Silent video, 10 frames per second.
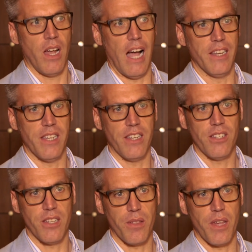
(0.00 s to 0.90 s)

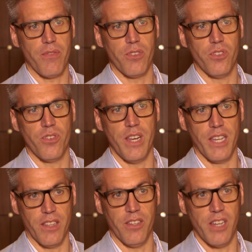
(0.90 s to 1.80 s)
identity theft and
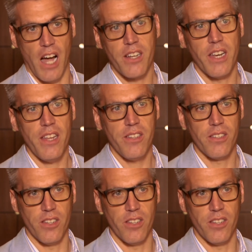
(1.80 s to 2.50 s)
trading in the darknet,